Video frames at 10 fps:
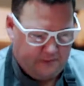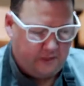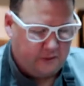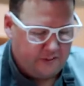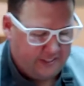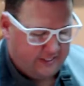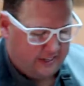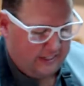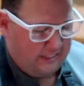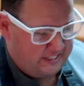The other thing that
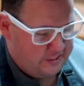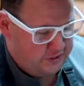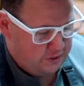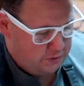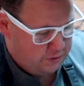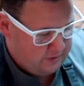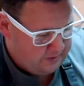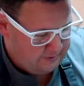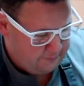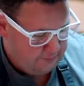I like to do,
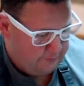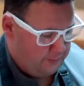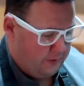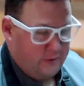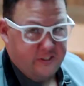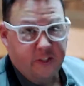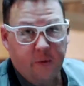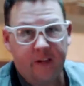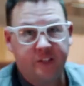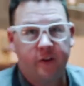whether it's at the
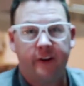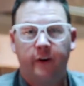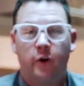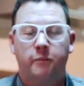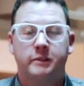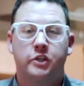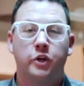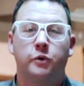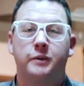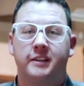restaurant or at home, is
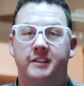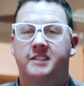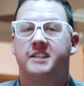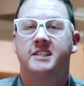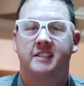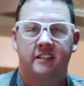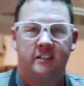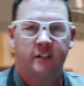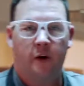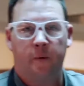cook within the season.
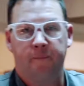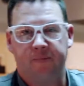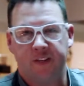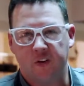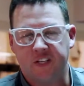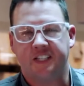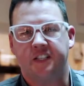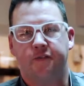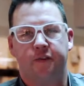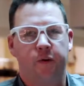So you're
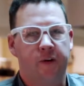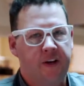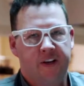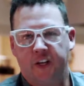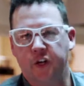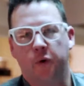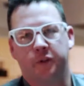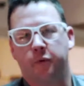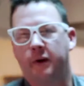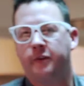tasting the food, you know what
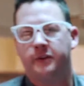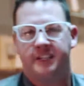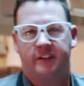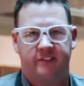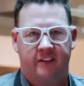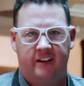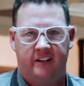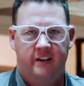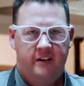the weather is outside.